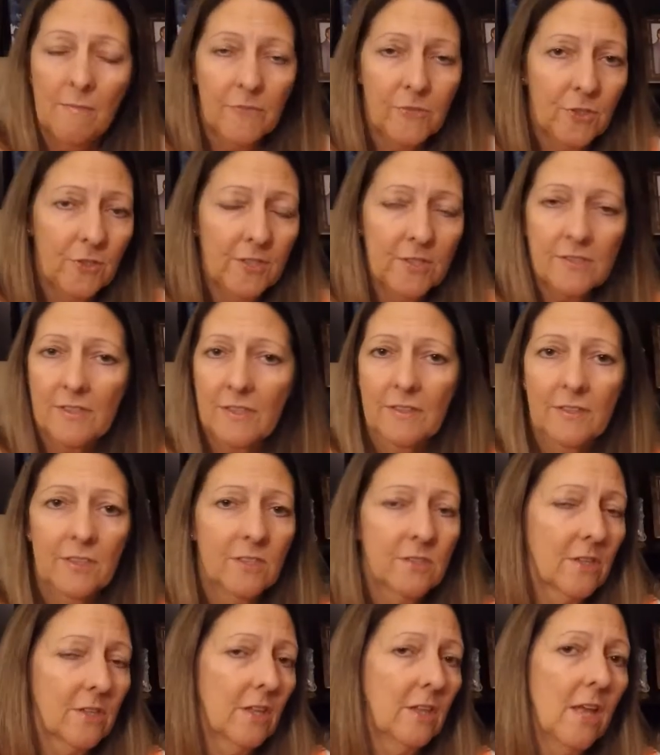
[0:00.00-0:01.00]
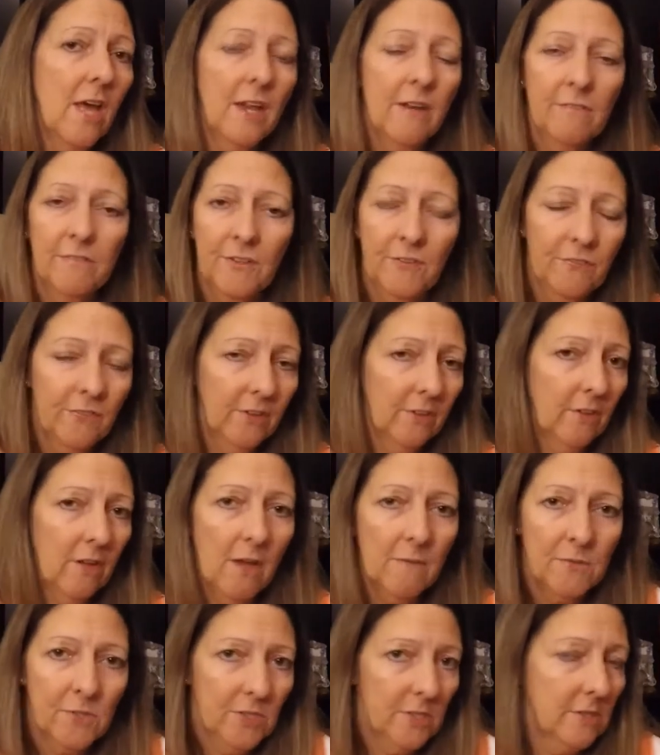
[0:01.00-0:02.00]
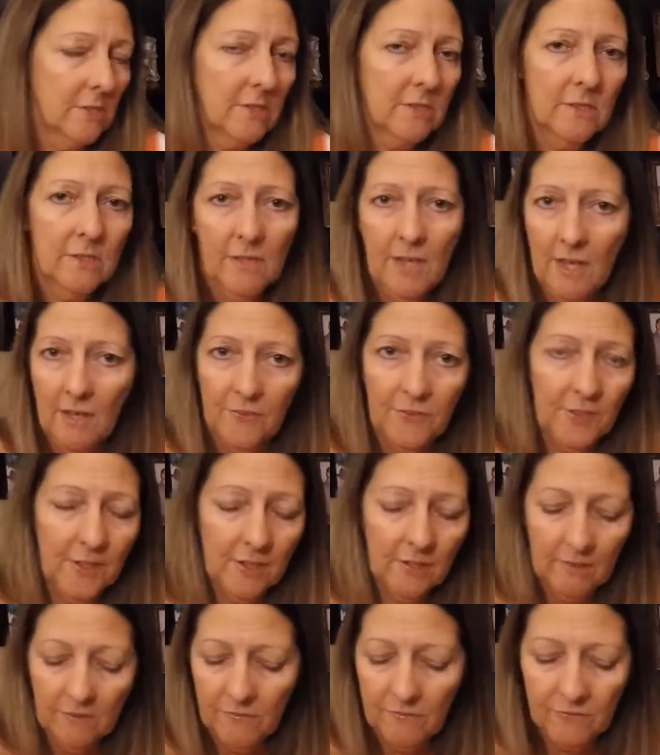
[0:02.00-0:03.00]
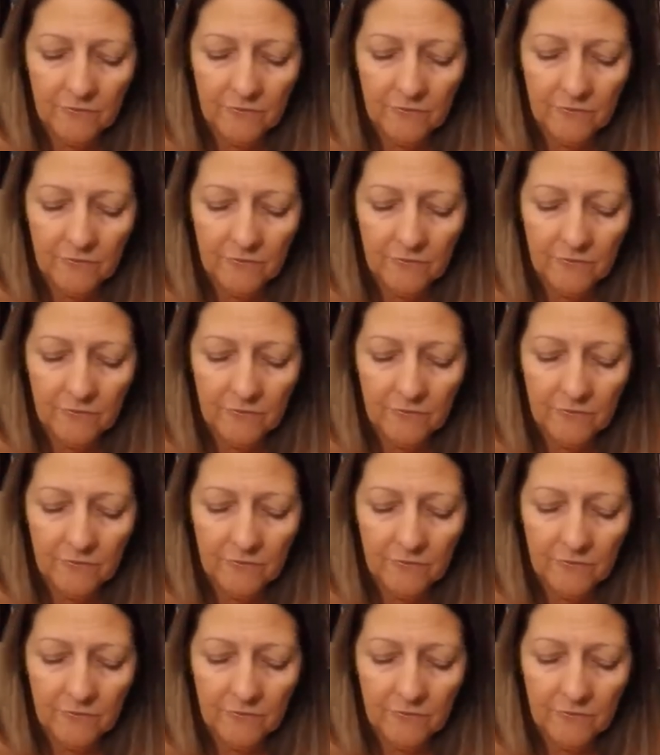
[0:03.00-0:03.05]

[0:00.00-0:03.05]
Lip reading: So there's a lot of different options out there.